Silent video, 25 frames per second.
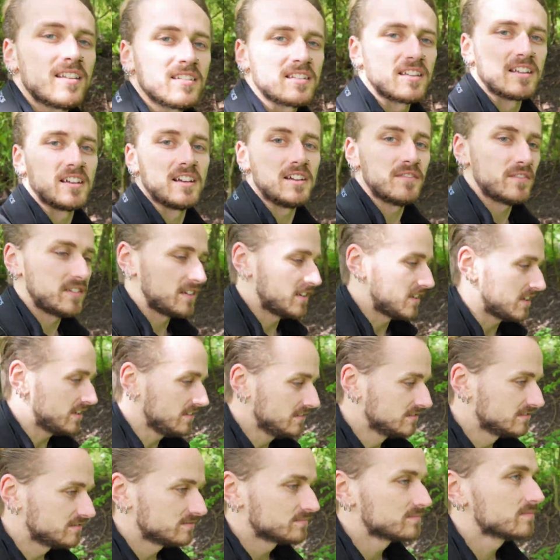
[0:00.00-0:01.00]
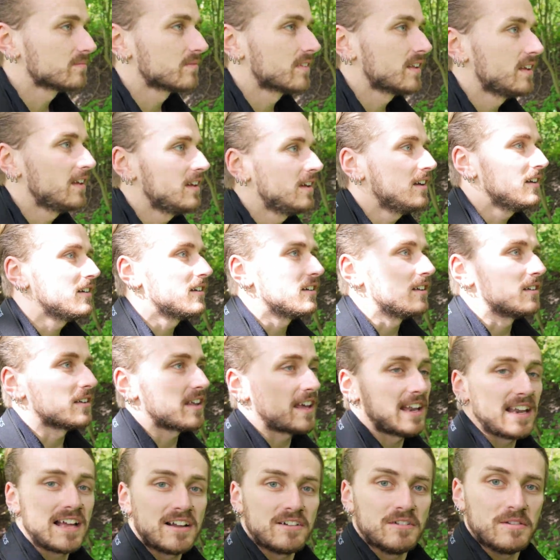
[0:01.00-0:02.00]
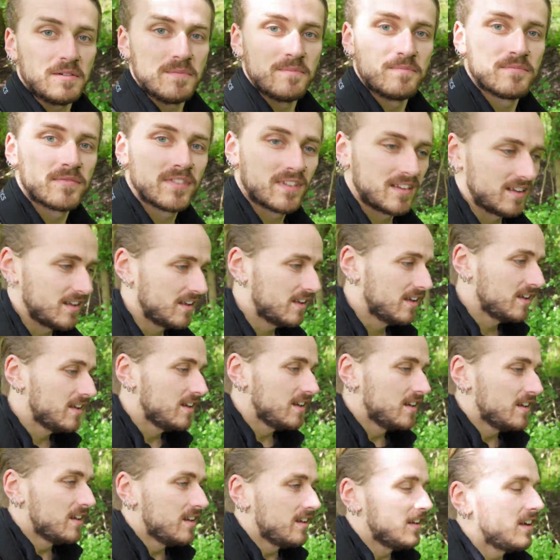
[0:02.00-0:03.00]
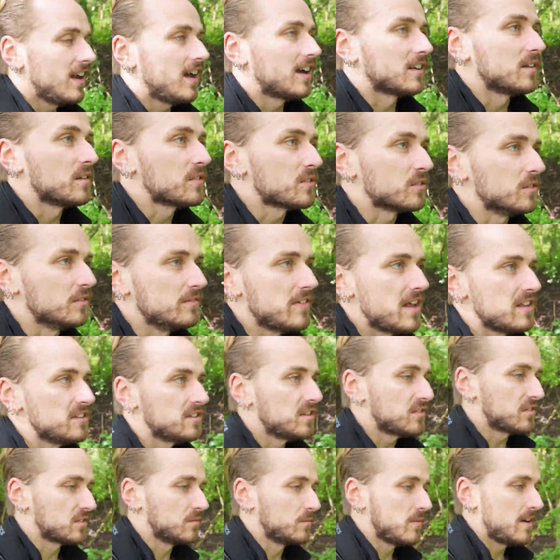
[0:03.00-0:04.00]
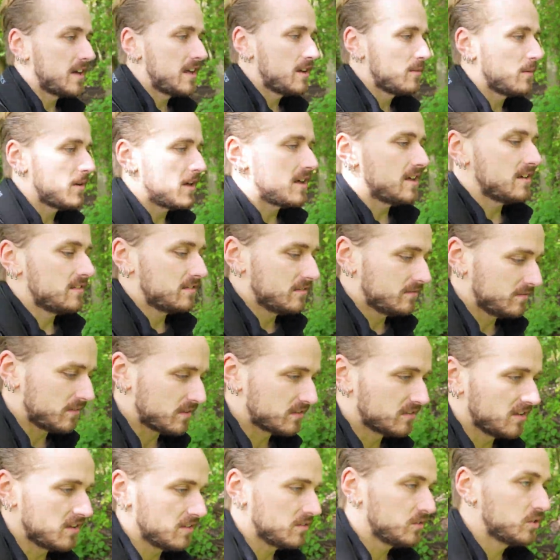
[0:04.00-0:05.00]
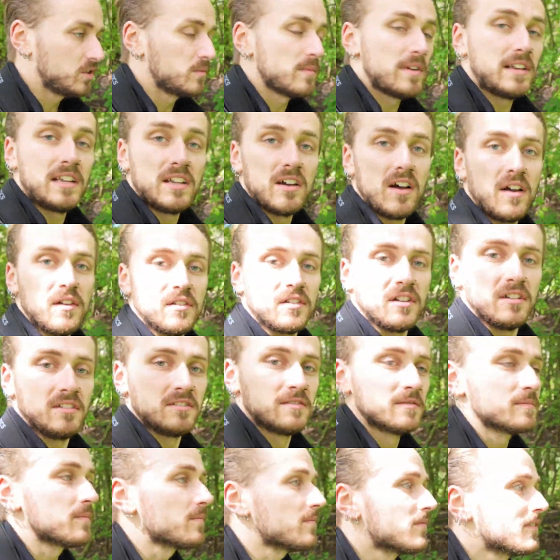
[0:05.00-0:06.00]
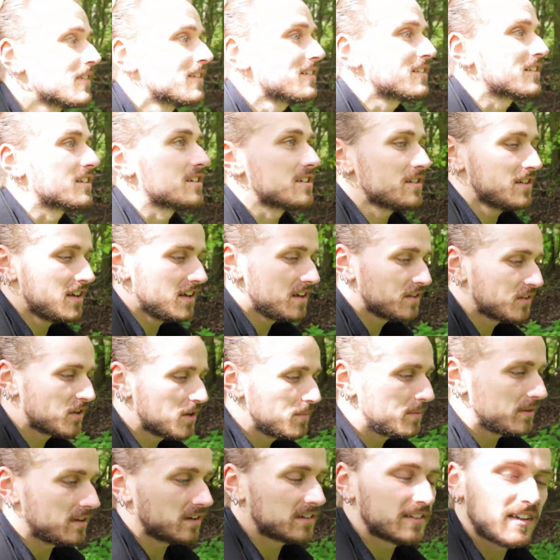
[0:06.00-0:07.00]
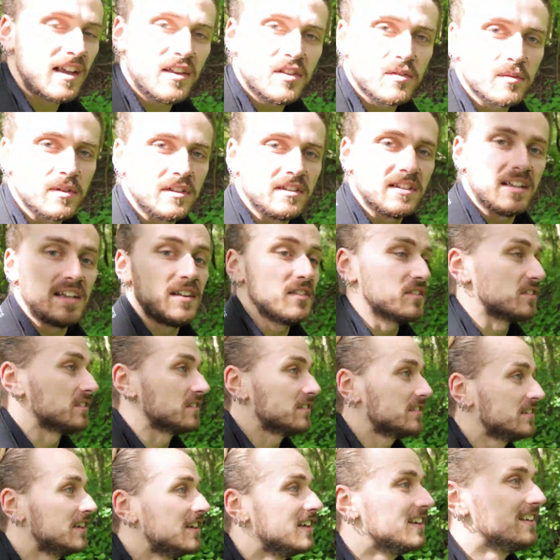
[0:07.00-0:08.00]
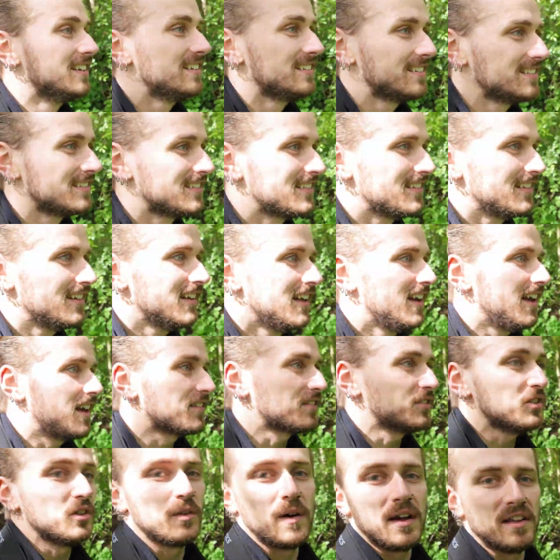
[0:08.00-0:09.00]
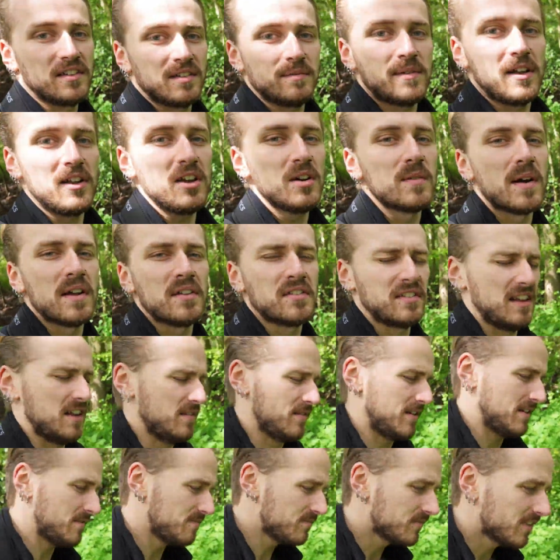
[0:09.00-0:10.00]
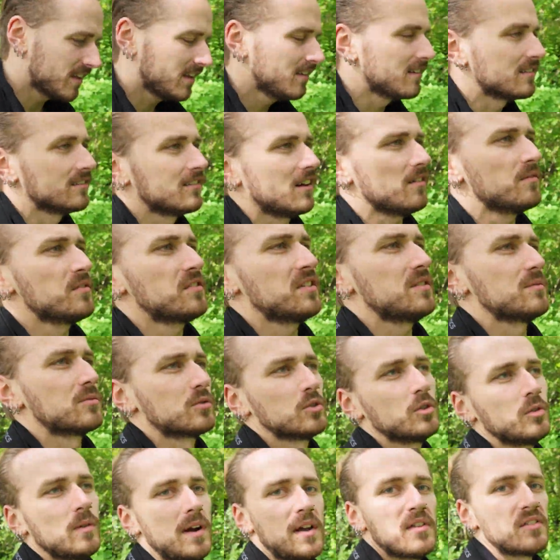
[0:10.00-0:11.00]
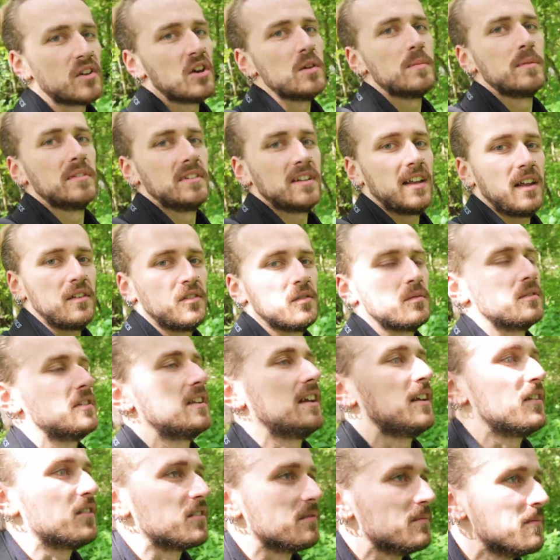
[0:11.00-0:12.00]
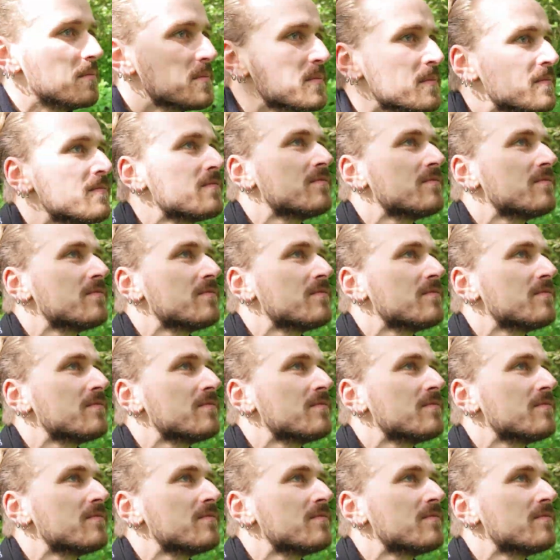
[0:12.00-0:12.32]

So I figure I'll get out and I'll sort of venture somewhere where there's not too many eyes on. So here's hoping I can get something decent. As always, I always say that. And obviously we're always hoping to get something decent.